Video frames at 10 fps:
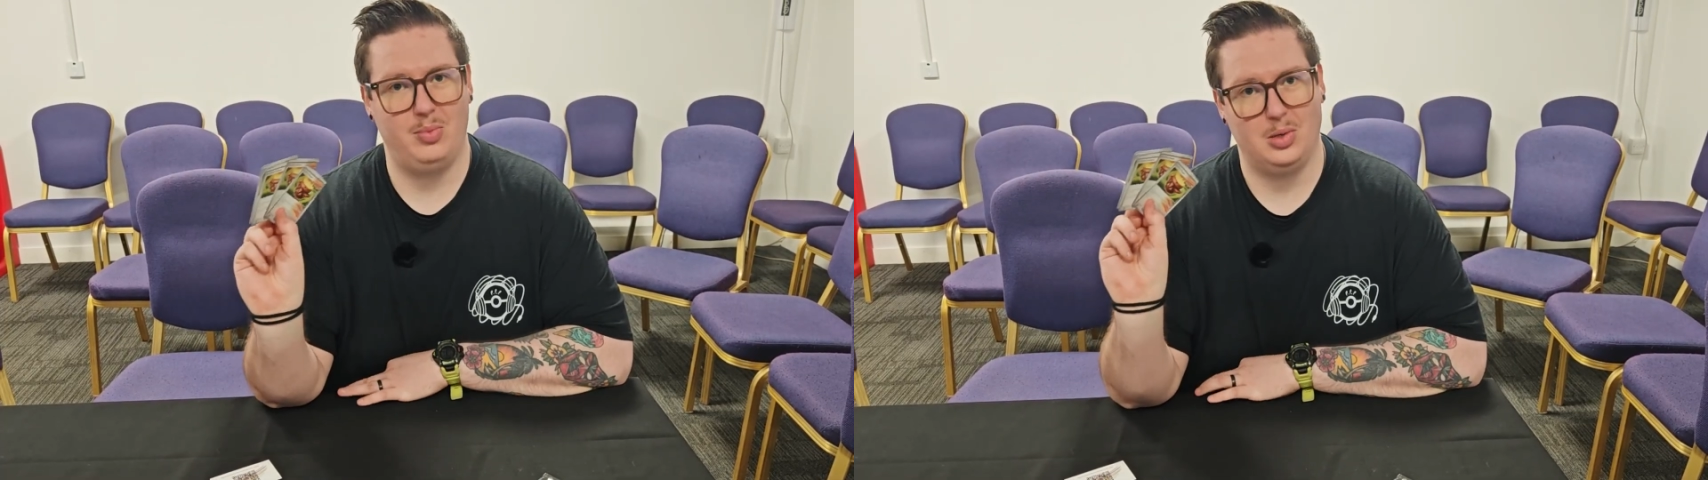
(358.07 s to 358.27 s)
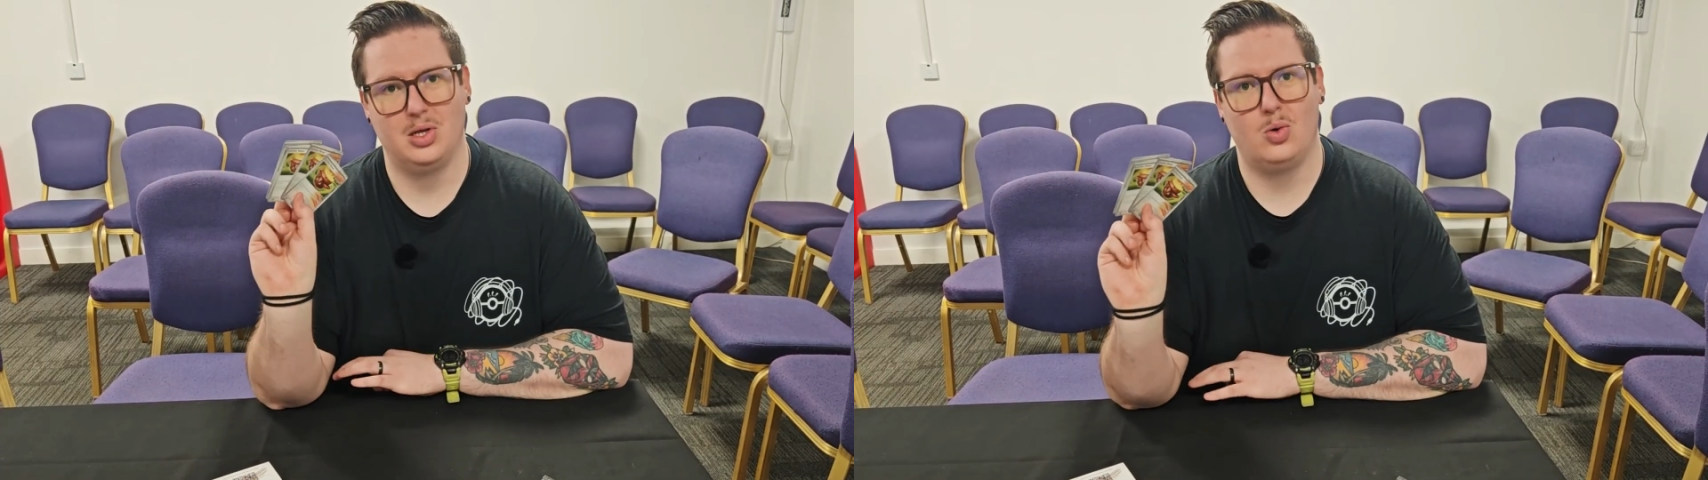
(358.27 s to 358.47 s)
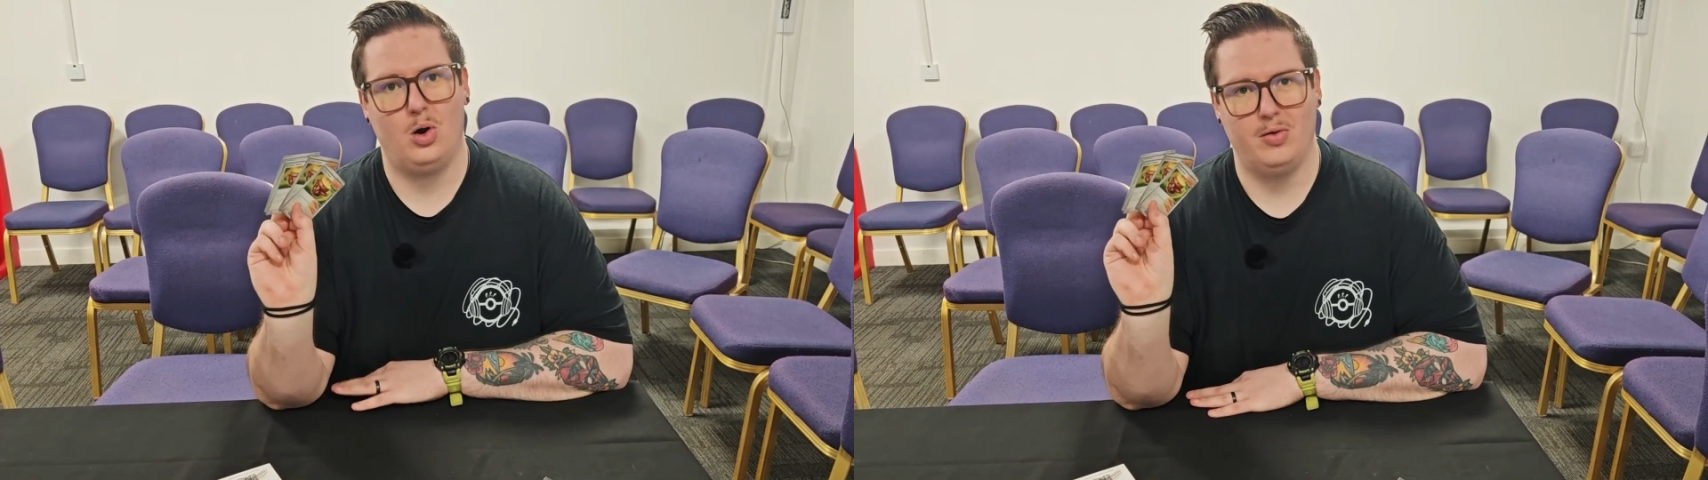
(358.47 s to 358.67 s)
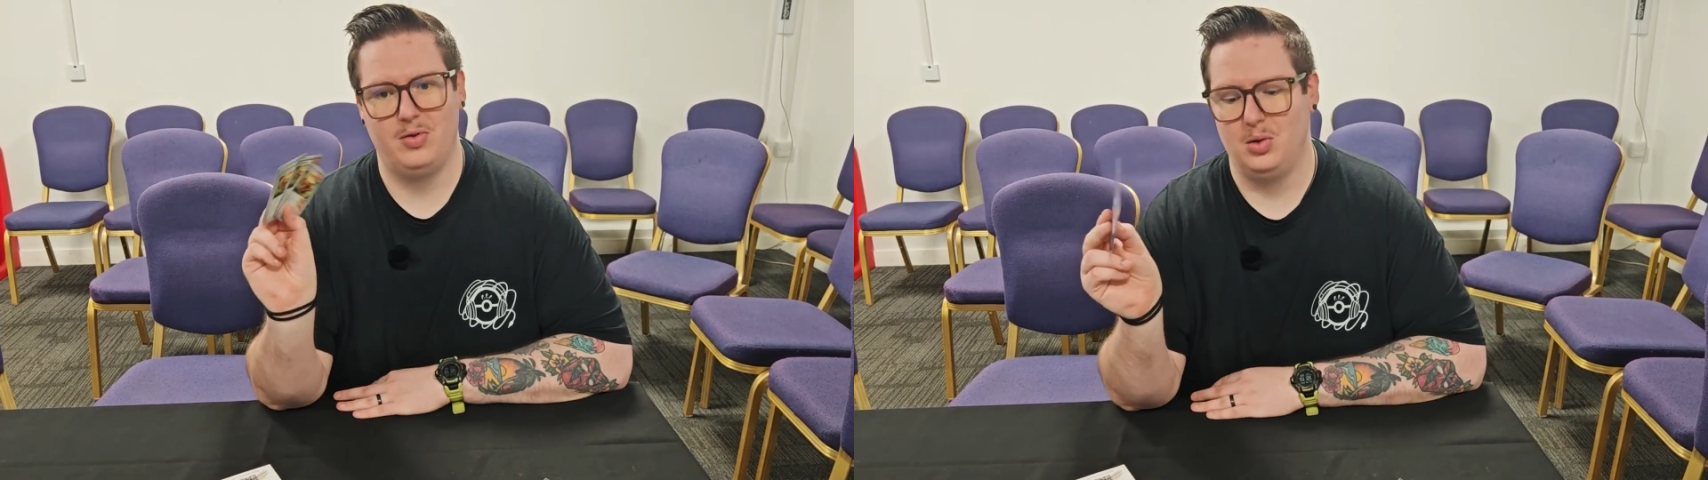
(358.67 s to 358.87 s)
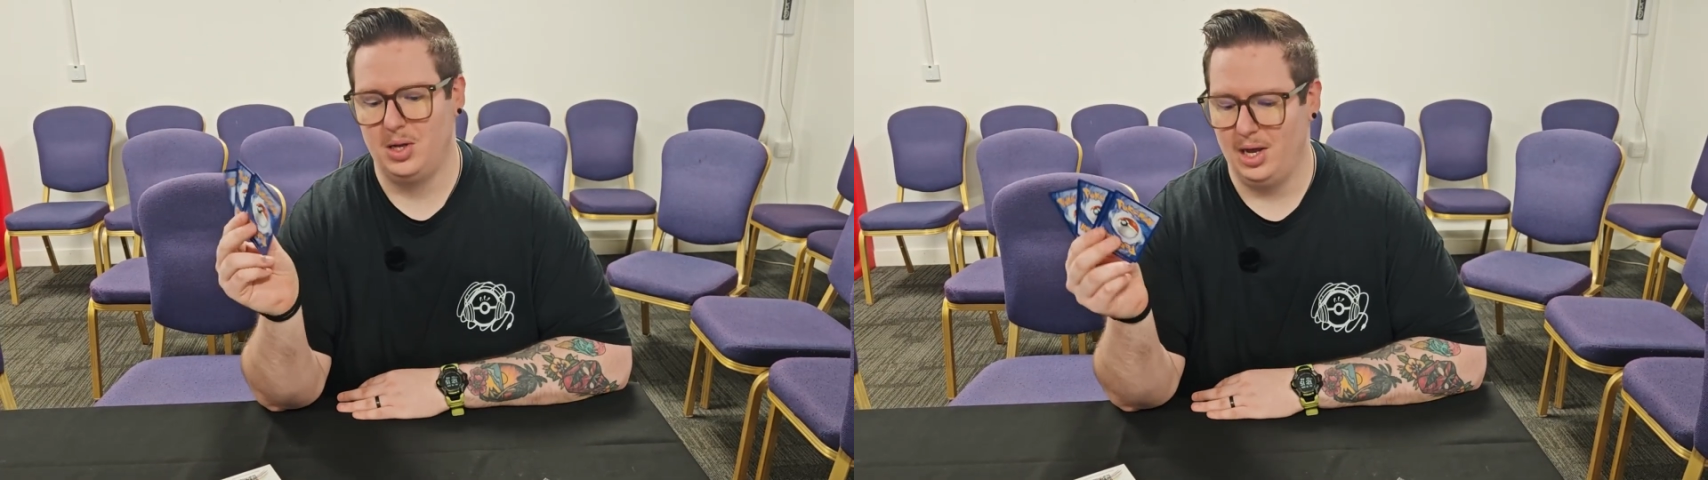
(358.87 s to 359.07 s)
on building quite a
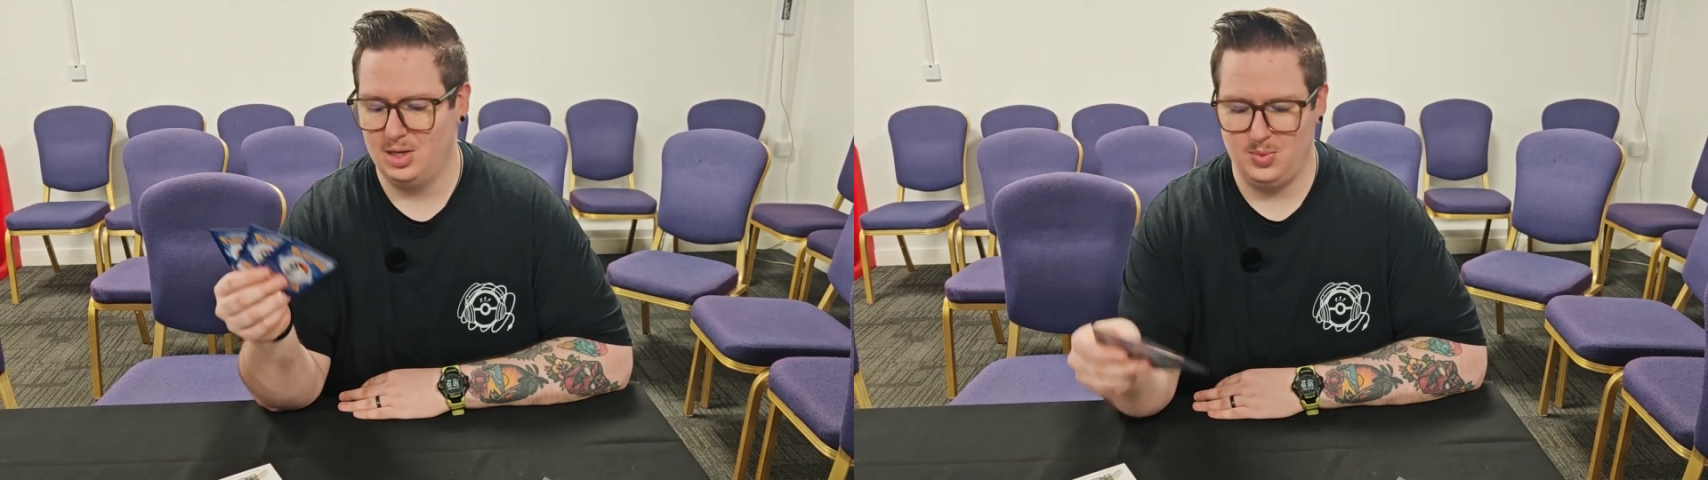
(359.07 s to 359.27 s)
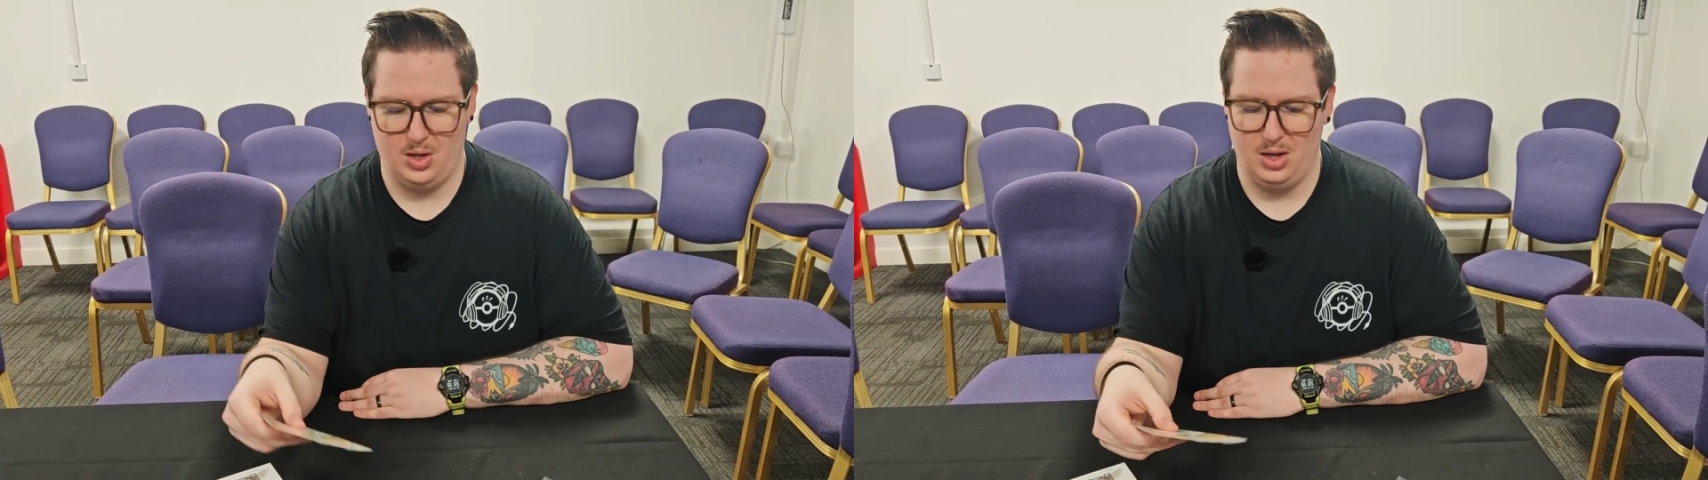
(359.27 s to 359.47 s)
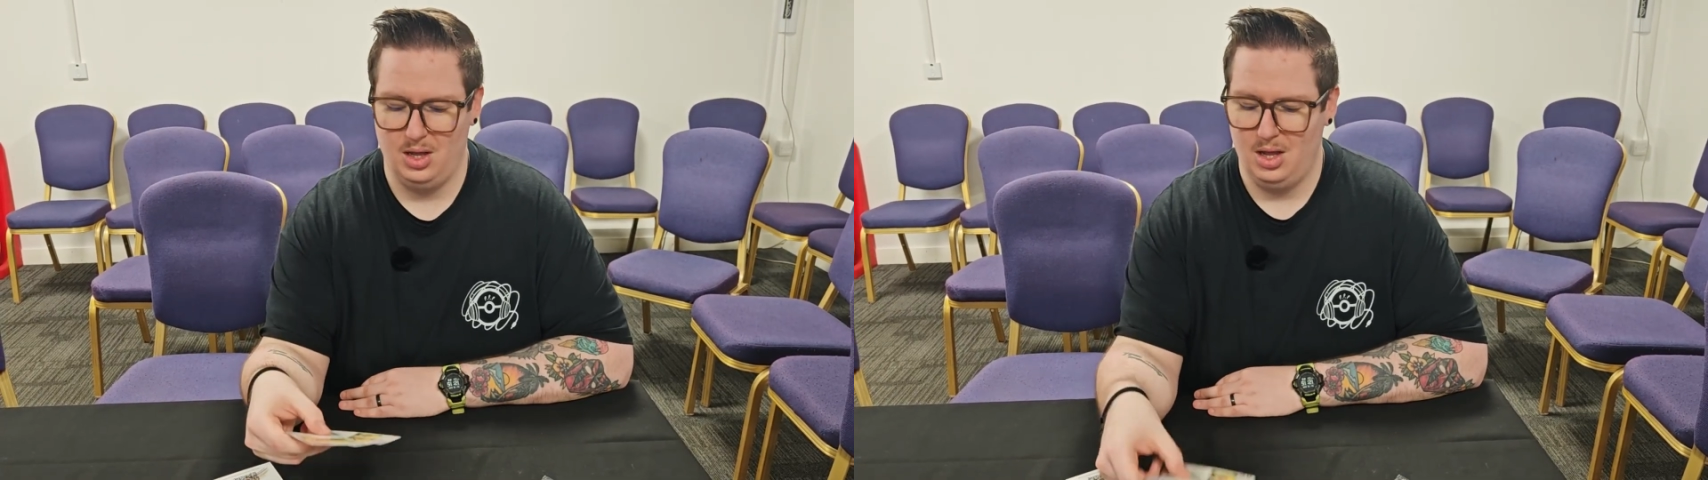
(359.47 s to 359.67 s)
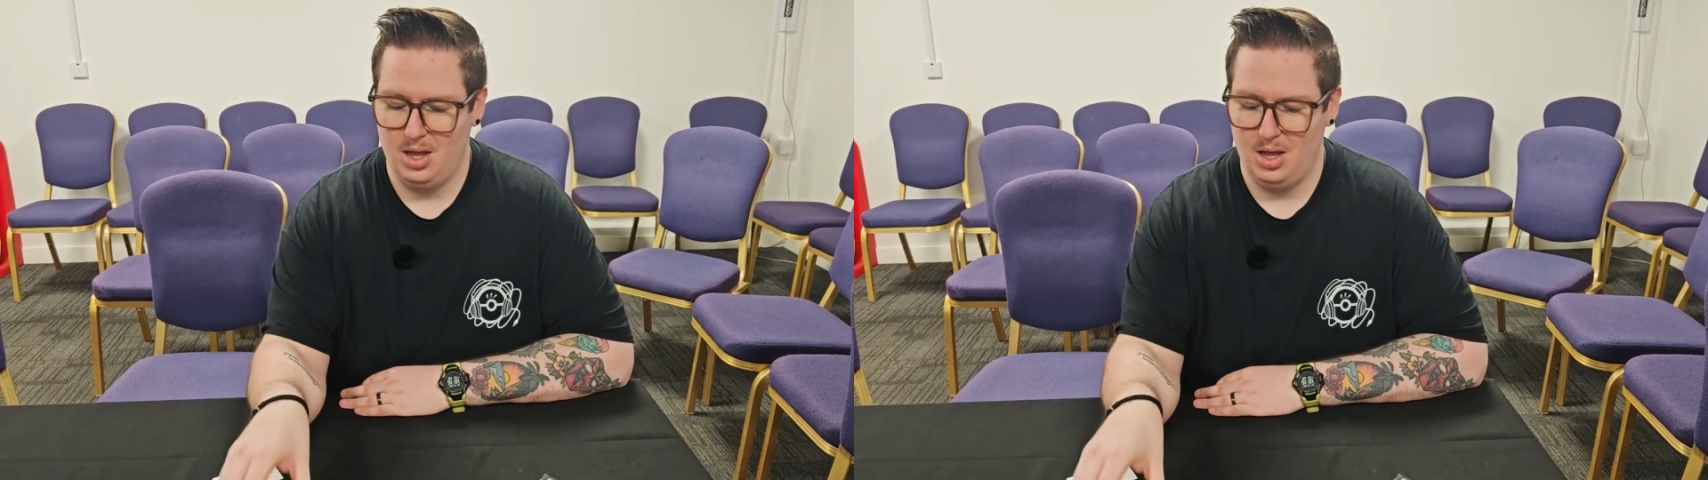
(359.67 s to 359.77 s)
few decks, but